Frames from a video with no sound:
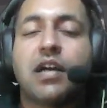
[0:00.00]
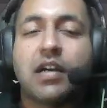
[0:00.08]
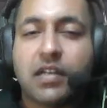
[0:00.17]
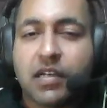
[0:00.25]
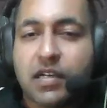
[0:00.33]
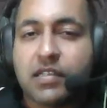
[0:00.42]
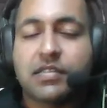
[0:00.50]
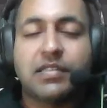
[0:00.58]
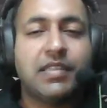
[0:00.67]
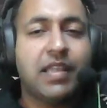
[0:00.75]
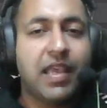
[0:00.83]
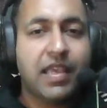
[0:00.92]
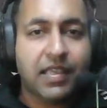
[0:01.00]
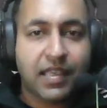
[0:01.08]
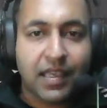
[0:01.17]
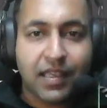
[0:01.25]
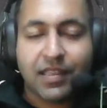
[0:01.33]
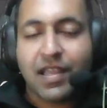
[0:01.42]
are
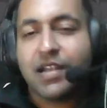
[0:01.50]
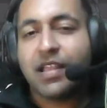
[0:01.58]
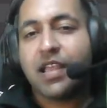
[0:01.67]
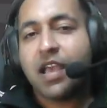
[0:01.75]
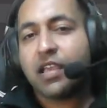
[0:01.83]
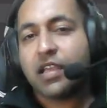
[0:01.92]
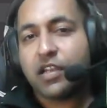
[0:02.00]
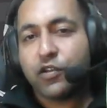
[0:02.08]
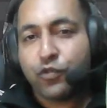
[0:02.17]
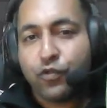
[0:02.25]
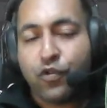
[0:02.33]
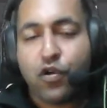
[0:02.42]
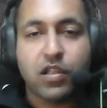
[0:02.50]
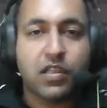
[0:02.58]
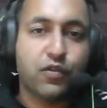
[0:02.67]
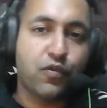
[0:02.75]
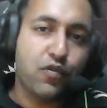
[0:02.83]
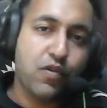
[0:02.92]
thinking that AI can do all
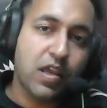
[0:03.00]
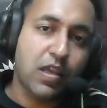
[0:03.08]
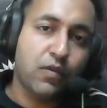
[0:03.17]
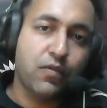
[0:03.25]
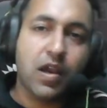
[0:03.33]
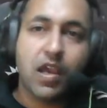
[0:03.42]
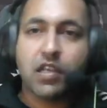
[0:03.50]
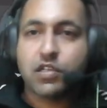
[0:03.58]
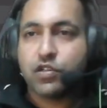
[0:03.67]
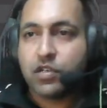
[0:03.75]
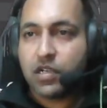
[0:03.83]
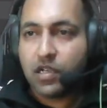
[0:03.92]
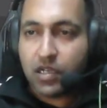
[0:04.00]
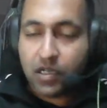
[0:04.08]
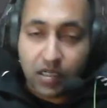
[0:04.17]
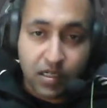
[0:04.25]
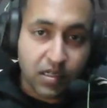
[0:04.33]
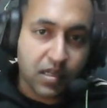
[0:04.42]
the coding, why I should
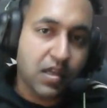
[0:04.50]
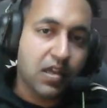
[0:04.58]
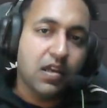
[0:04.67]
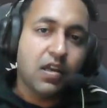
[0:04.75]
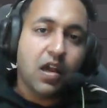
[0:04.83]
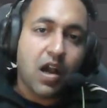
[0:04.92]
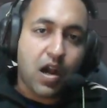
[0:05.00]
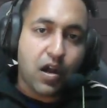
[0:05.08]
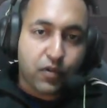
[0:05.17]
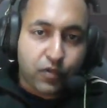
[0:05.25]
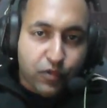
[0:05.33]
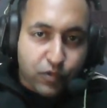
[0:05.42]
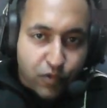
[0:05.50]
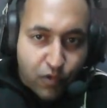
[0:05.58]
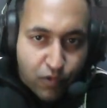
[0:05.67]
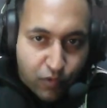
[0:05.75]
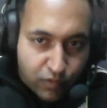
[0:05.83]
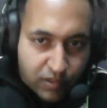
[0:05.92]
learn how to
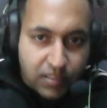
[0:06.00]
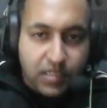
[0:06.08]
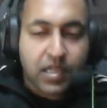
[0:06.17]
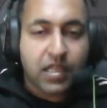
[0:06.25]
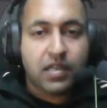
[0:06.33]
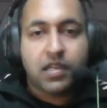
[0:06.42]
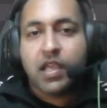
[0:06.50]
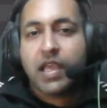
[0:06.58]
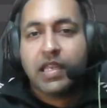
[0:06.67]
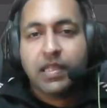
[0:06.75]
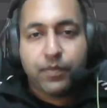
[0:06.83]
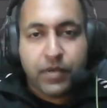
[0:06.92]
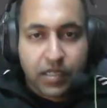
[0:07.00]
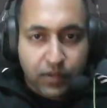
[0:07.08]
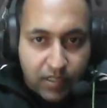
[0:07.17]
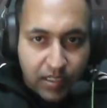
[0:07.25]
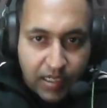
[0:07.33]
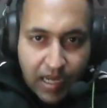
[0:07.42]
code in any
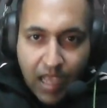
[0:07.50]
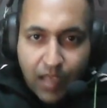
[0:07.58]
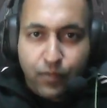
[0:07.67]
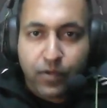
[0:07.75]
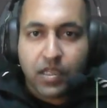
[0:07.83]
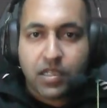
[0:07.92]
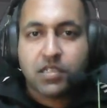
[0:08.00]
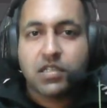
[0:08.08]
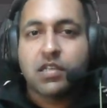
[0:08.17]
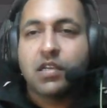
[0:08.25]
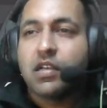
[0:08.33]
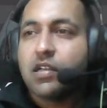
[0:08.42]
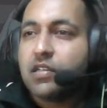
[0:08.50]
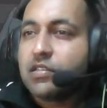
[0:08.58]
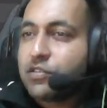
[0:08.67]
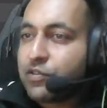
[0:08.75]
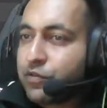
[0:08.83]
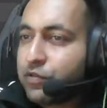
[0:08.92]
particular language.
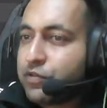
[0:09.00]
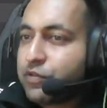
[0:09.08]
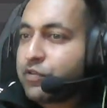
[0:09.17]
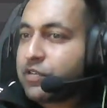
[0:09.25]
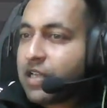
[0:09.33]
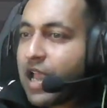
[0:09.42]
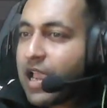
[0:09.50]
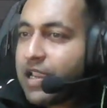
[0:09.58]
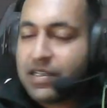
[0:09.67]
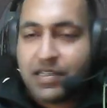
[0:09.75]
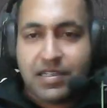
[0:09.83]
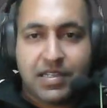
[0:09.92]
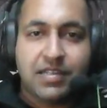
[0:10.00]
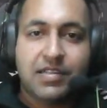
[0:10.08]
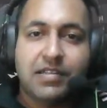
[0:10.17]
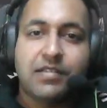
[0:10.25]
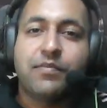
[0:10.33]
So to write